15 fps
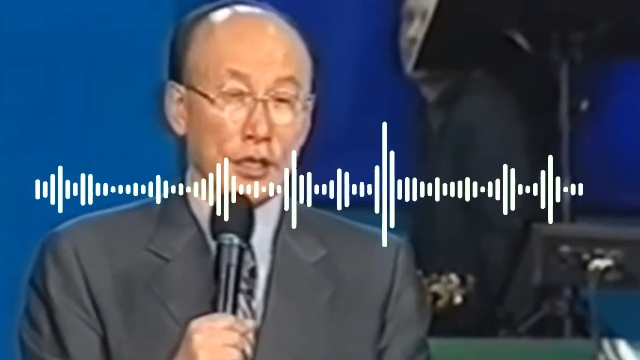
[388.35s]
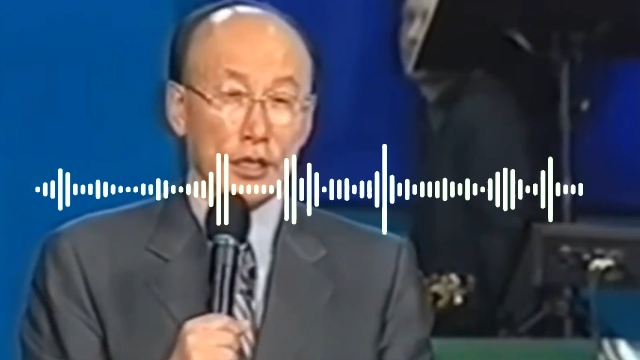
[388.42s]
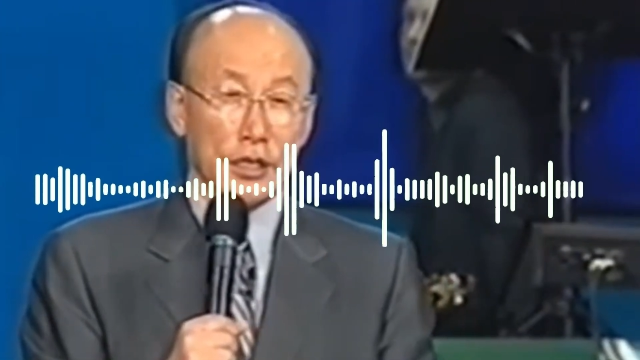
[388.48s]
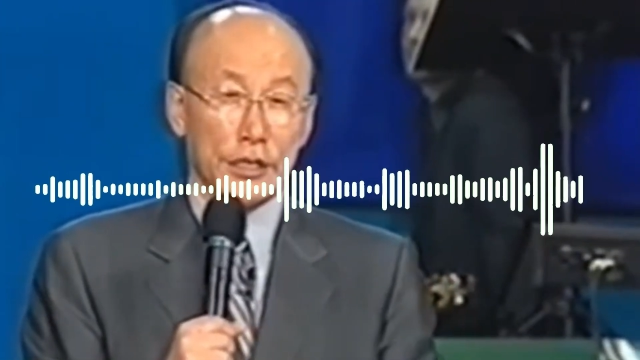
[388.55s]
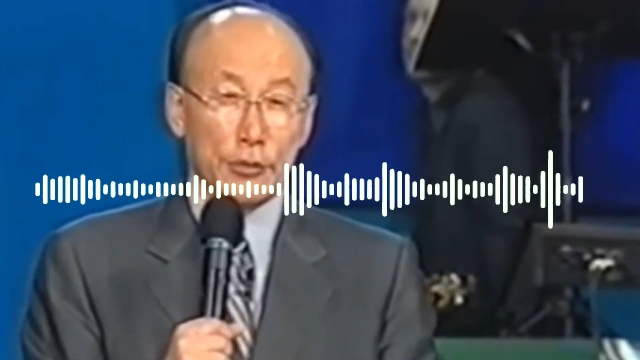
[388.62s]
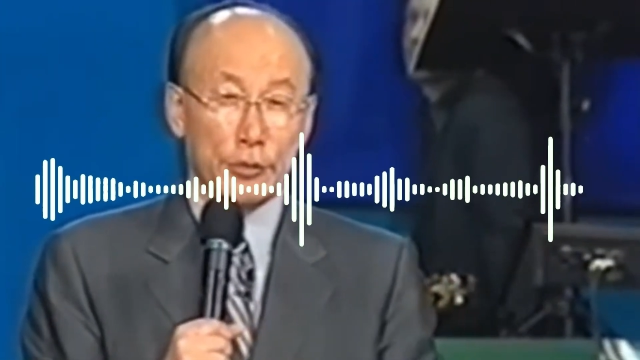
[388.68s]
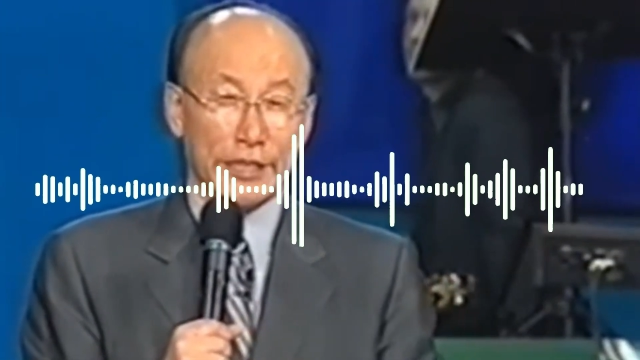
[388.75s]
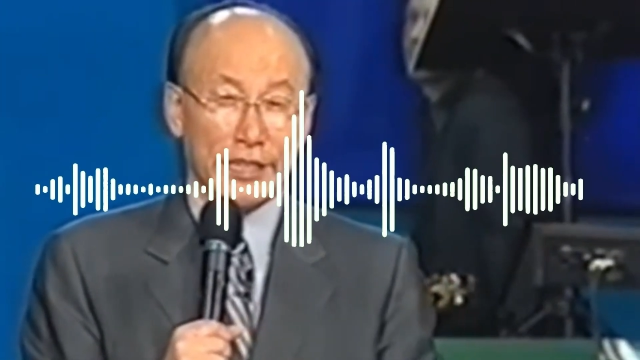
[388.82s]

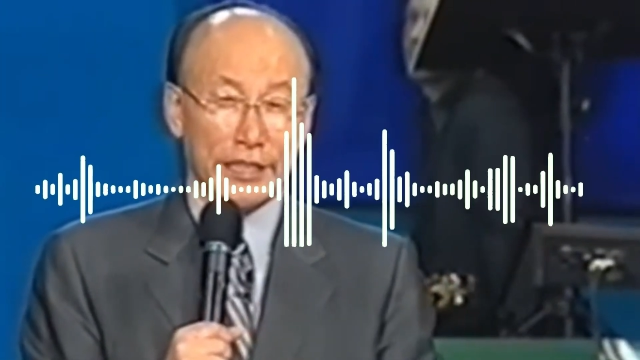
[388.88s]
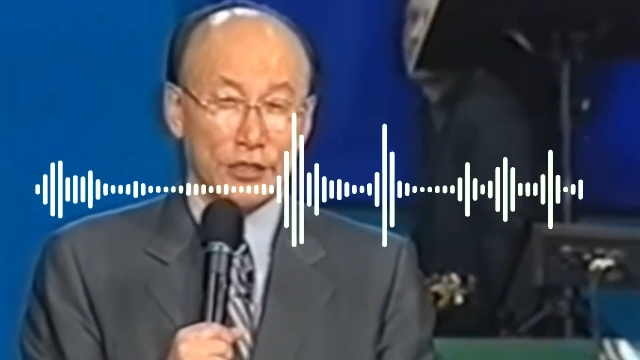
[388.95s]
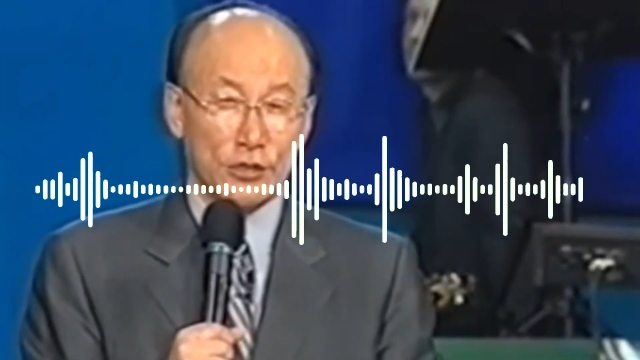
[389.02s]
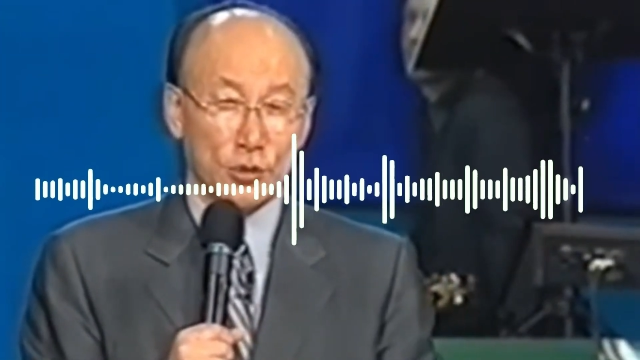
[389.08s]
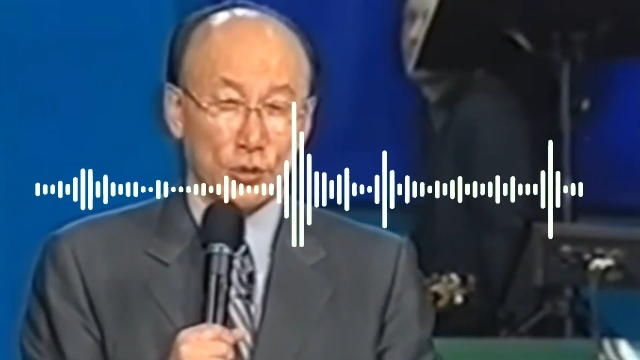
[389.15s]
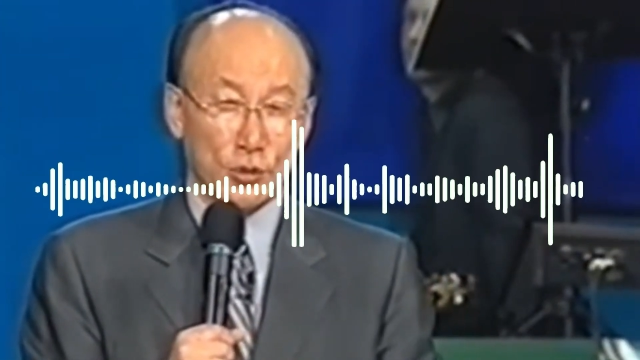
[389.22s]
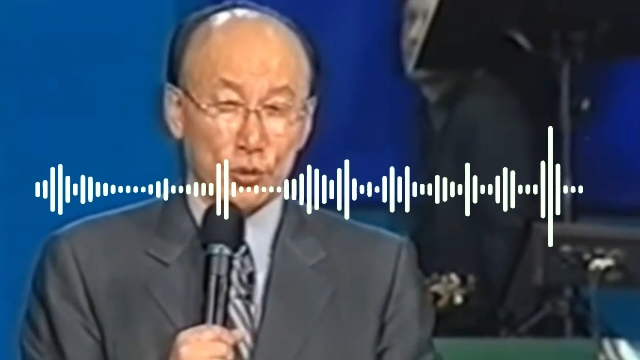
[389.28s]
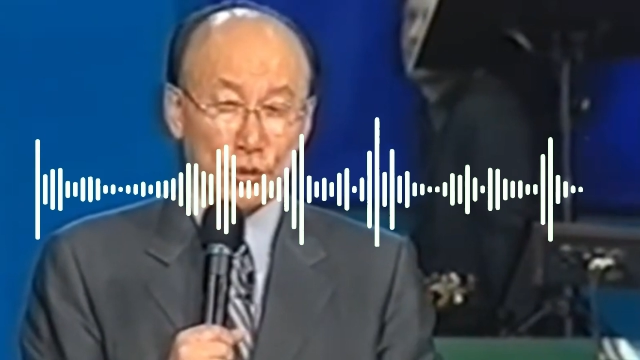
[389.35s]
And when I
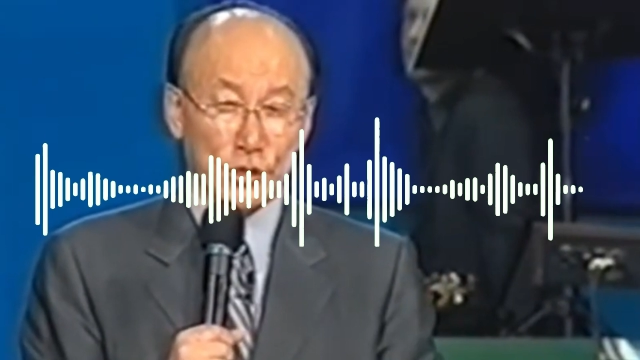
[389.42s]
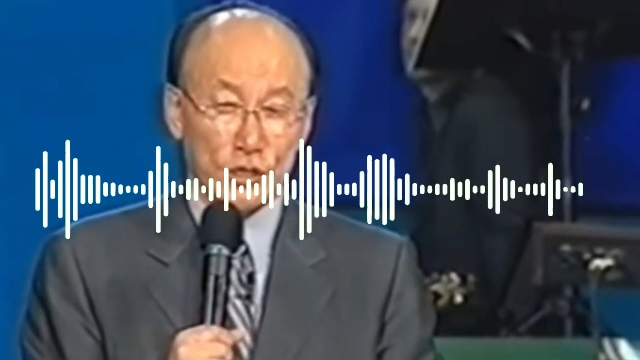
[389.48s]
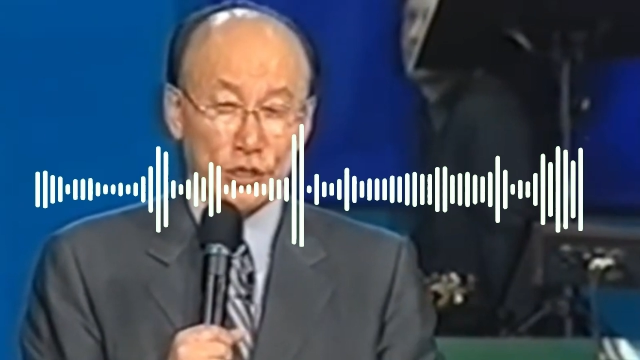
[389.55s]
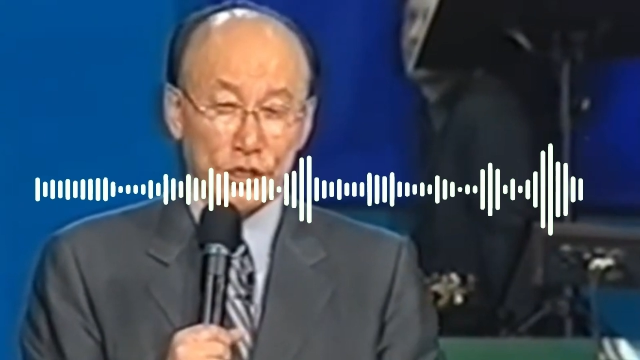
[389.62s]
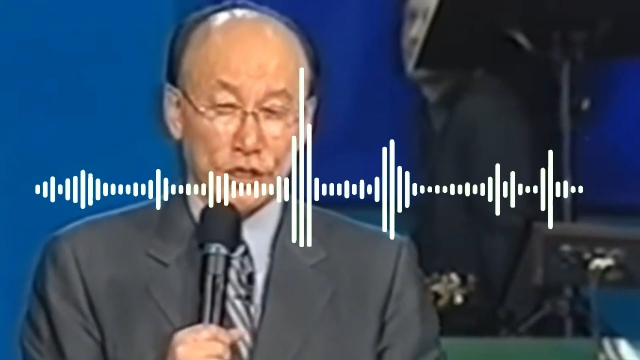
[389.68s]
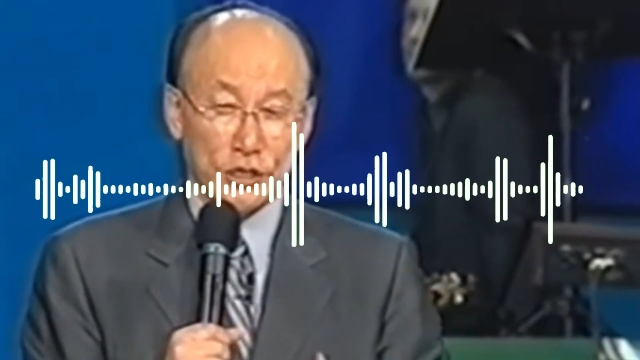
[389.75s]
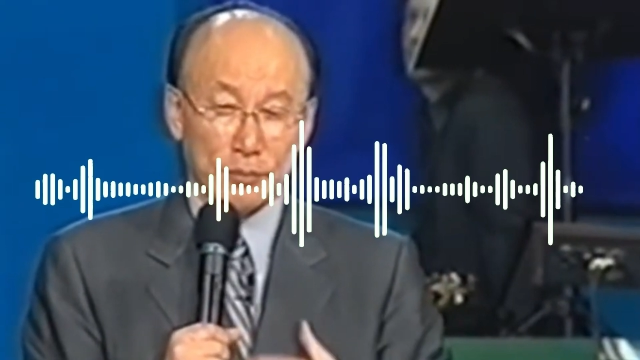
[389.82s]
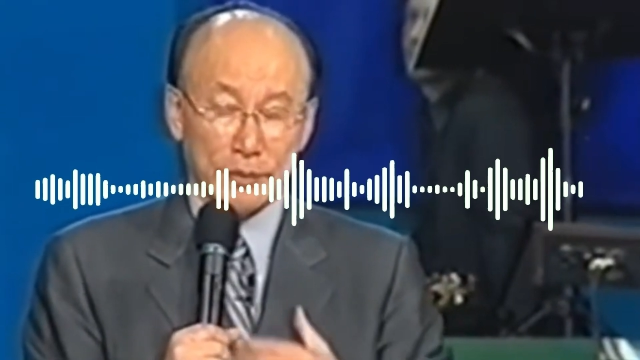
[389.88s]
saw those
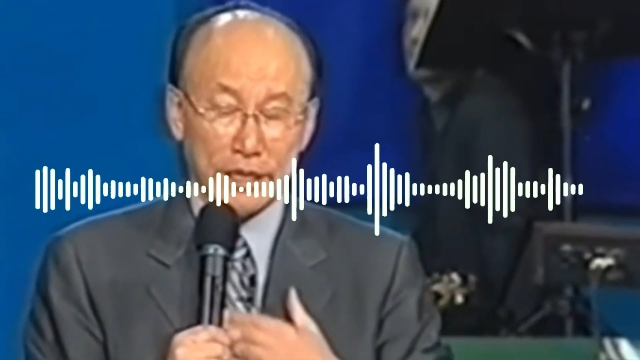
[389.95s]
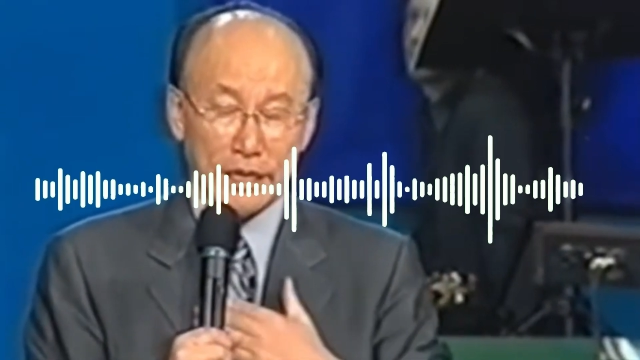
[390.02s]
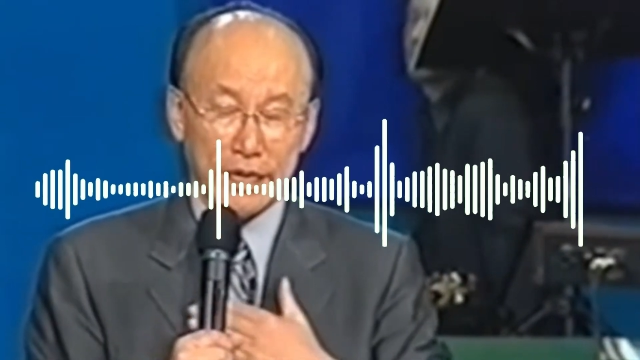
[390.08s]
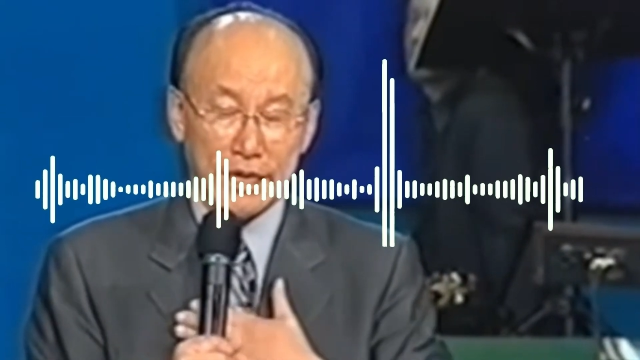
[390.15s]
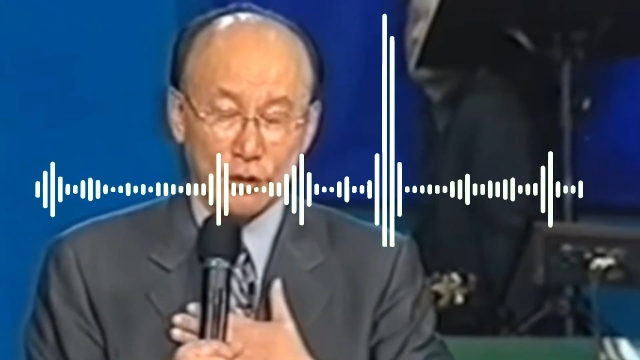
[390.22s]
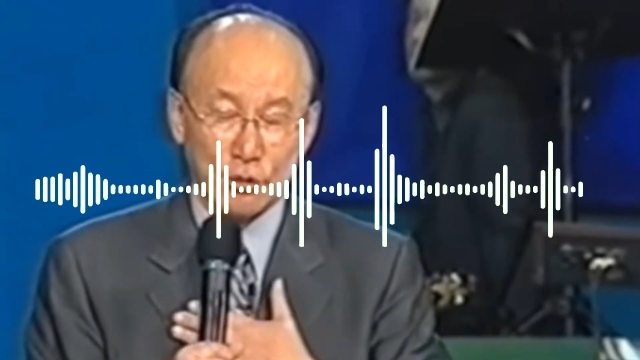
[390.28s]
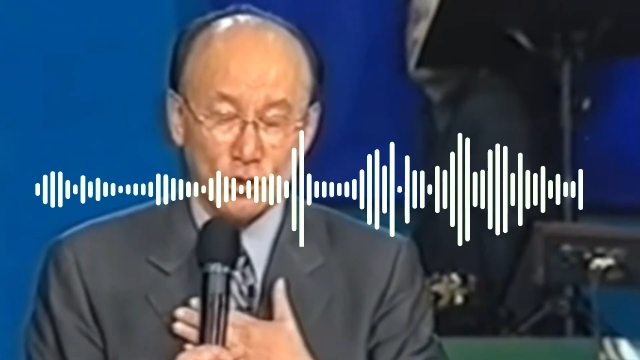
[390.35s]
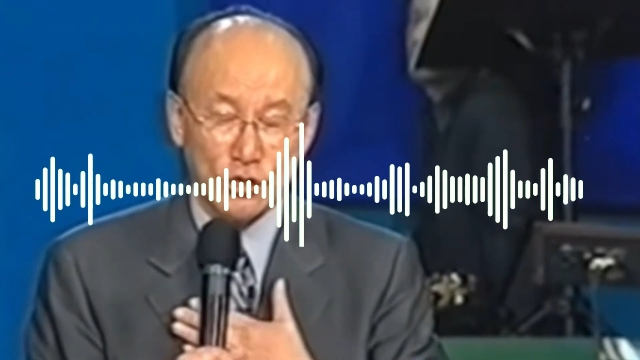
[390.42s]
tears, my
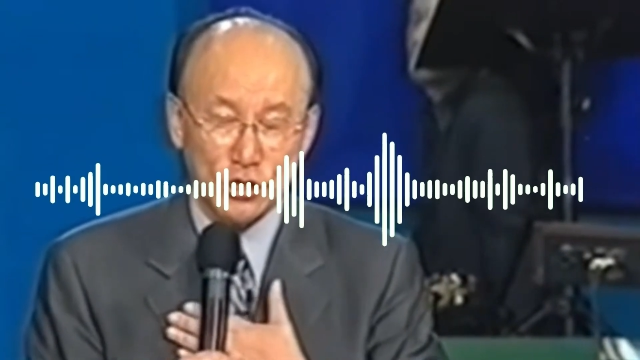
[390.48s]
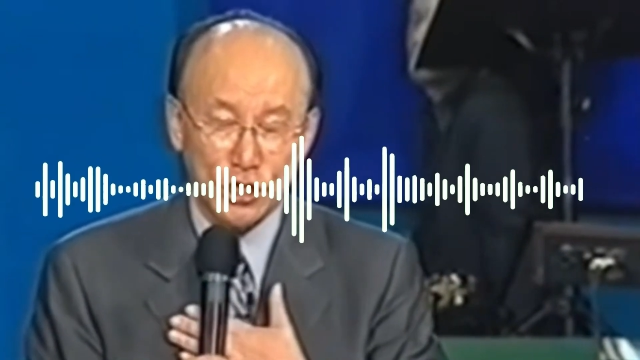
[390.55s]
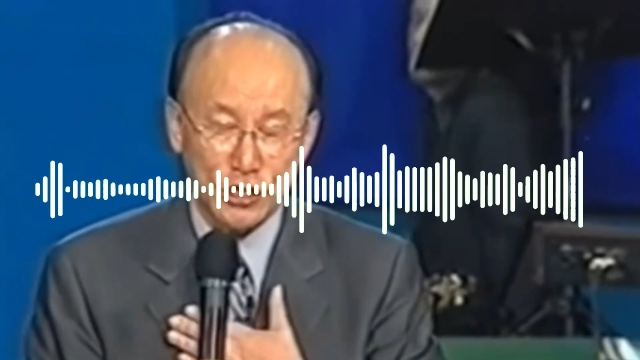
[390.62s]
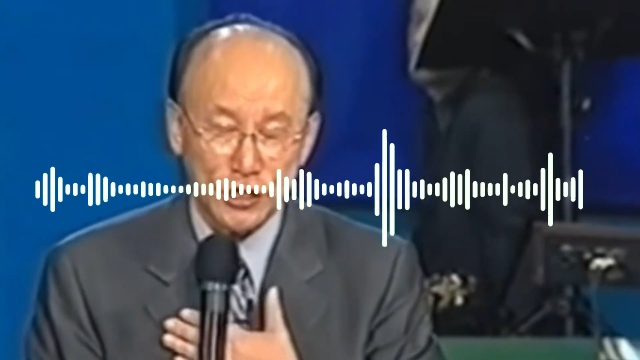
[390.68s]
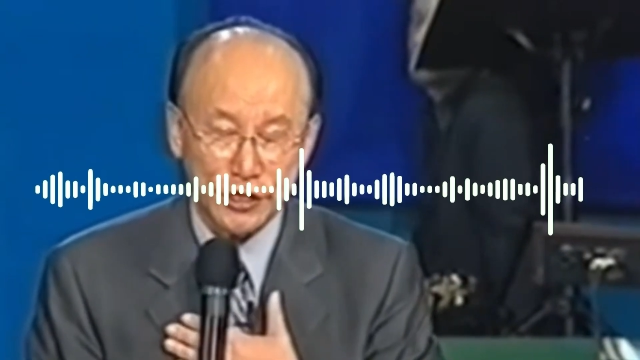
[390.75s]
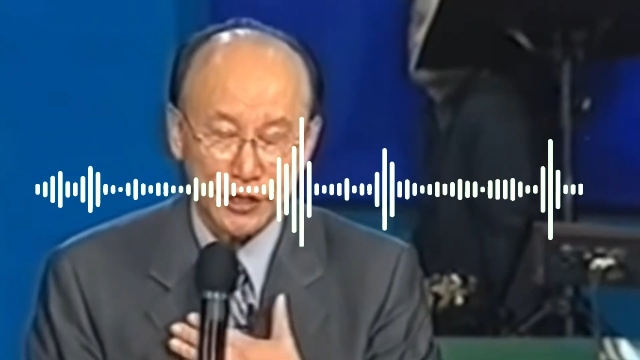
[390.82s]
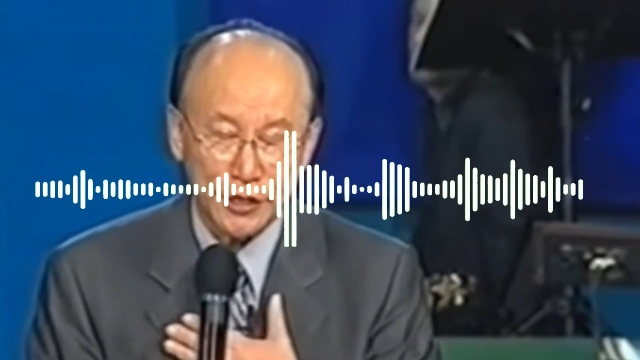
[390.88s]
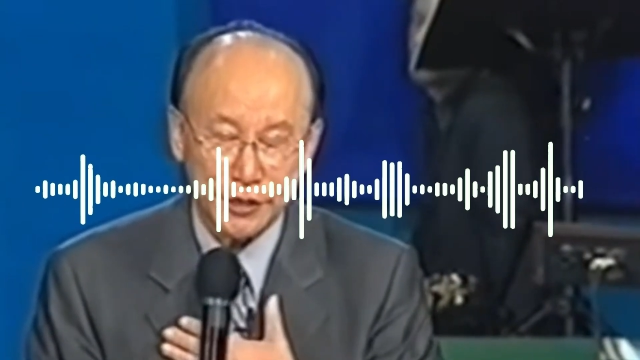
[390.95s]
heart was
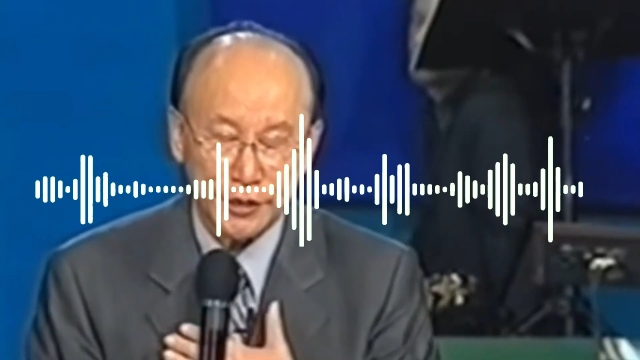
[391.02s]
shattered.